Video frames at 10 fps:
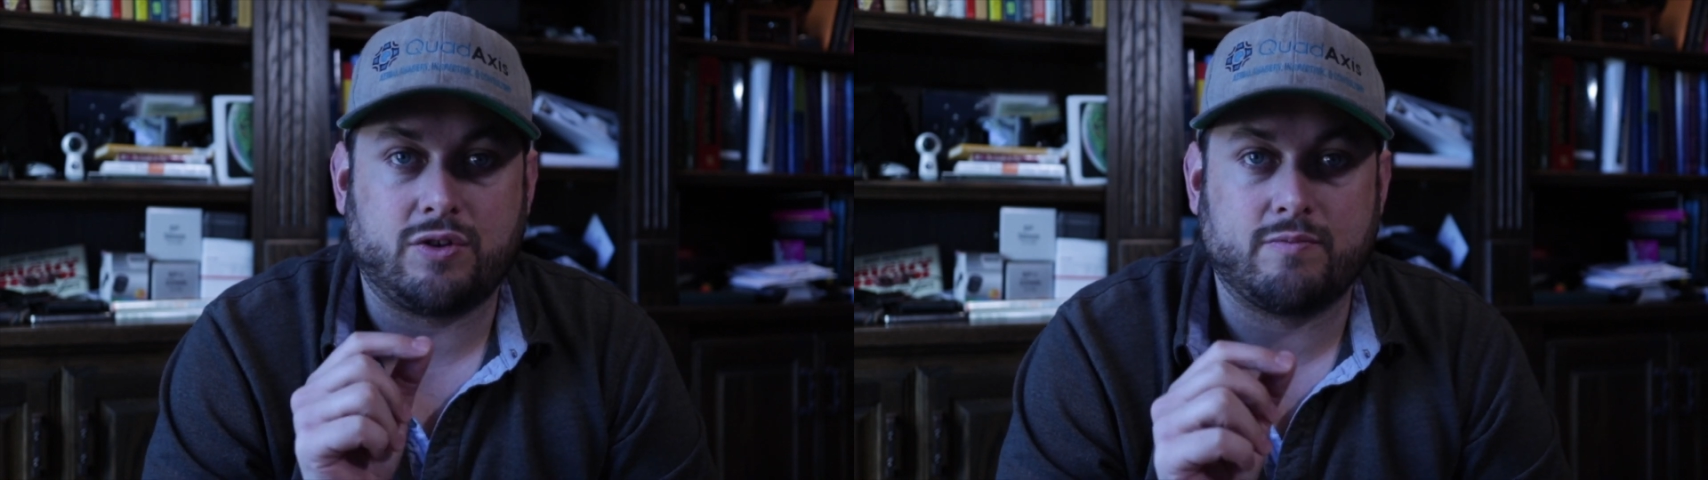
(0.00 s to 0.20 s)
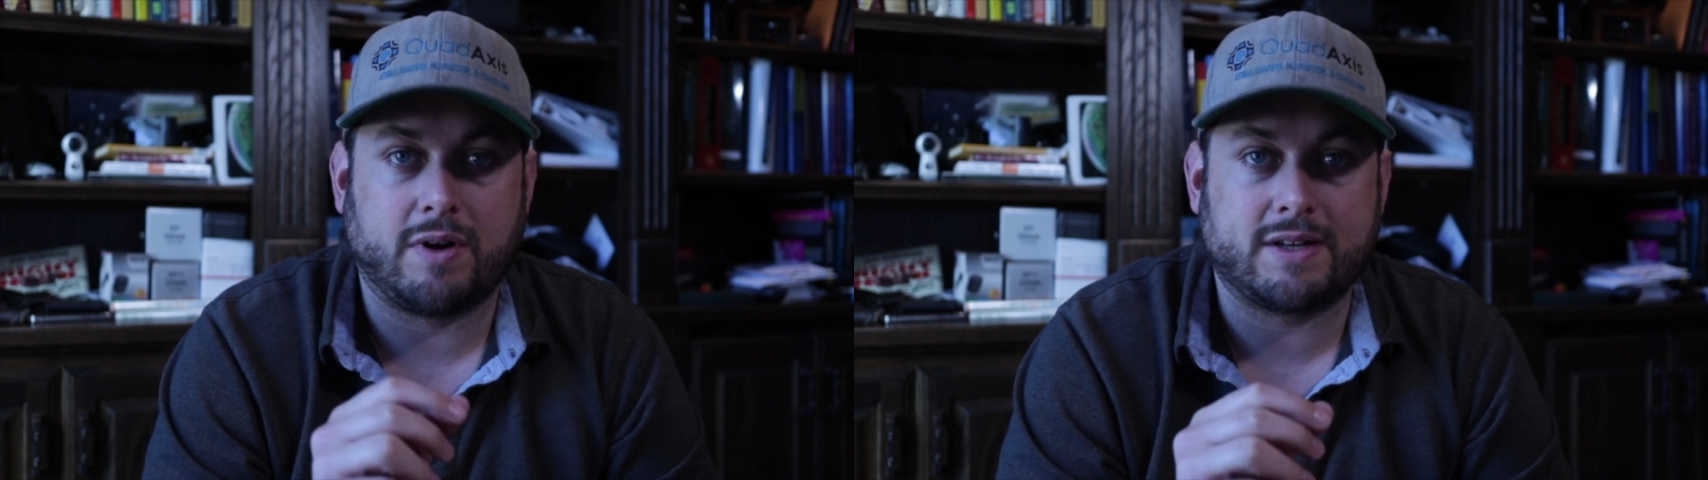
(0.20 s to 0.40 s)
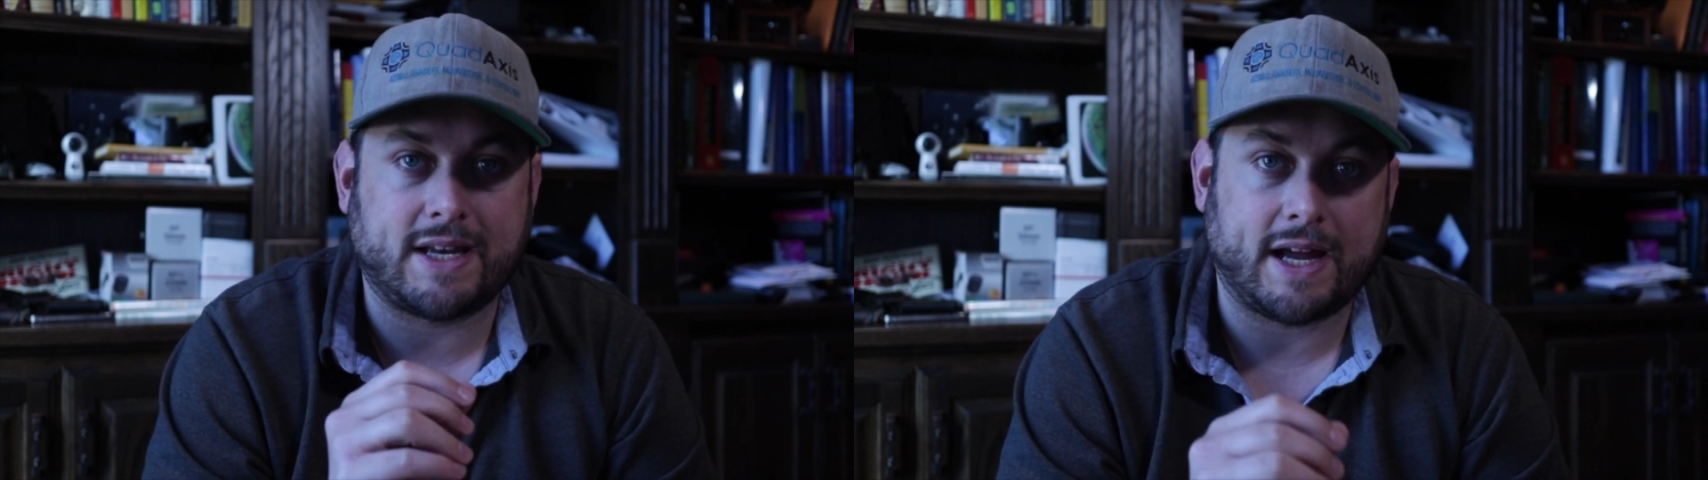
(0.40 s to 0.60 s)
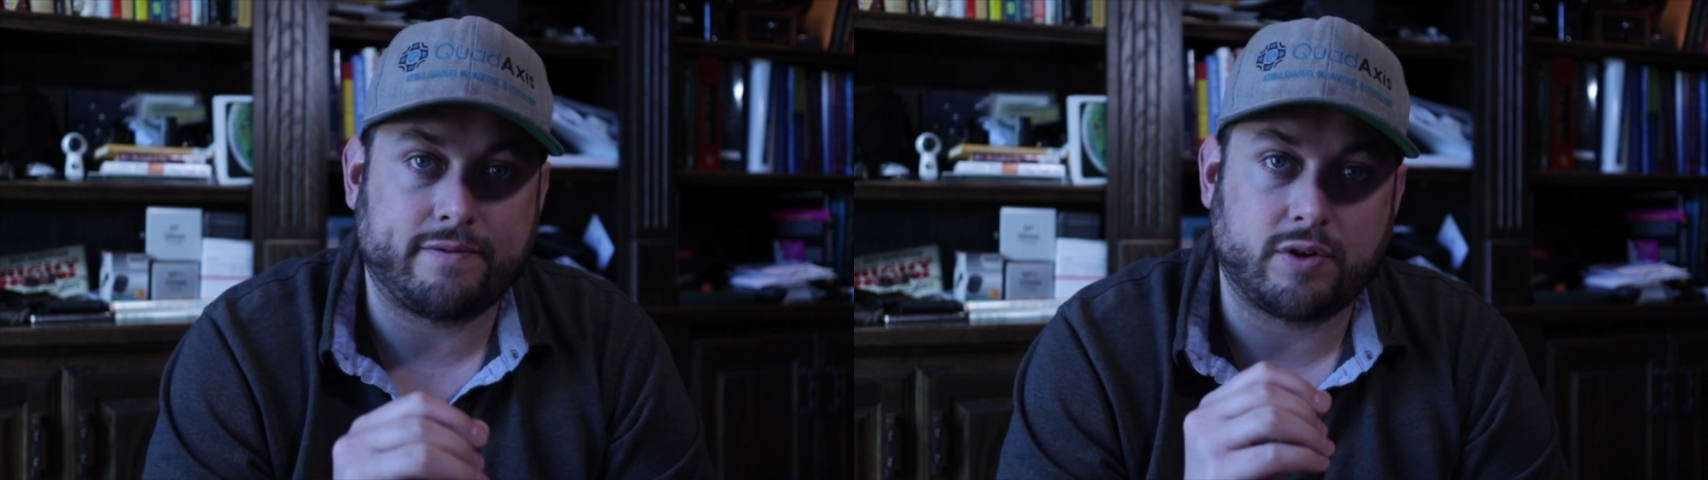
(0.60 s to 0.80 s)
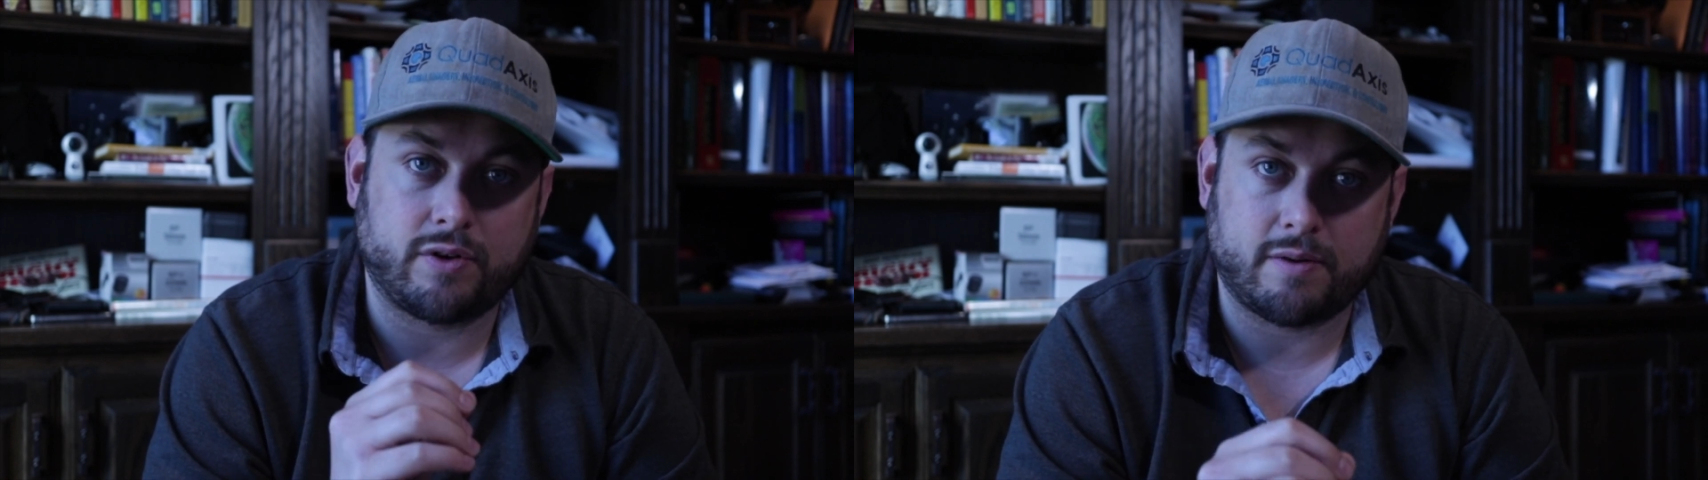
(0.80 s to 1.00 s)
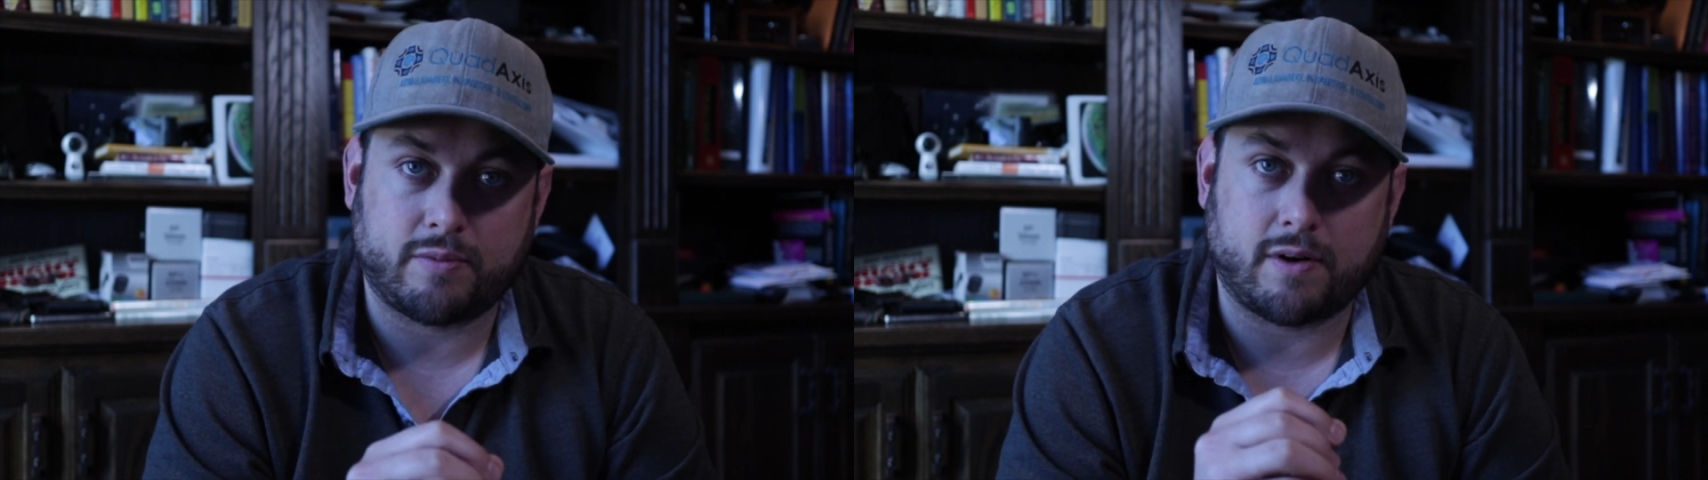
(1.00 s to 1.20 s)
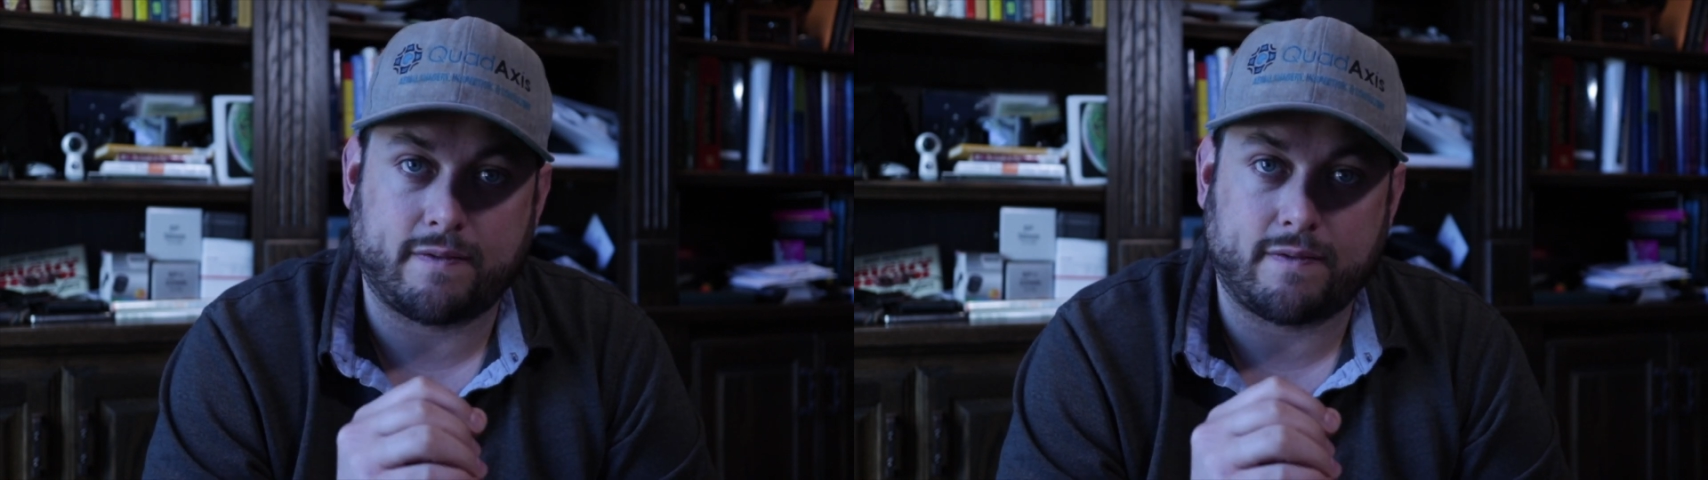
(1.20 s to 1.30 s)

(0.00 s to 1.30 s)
you must have your number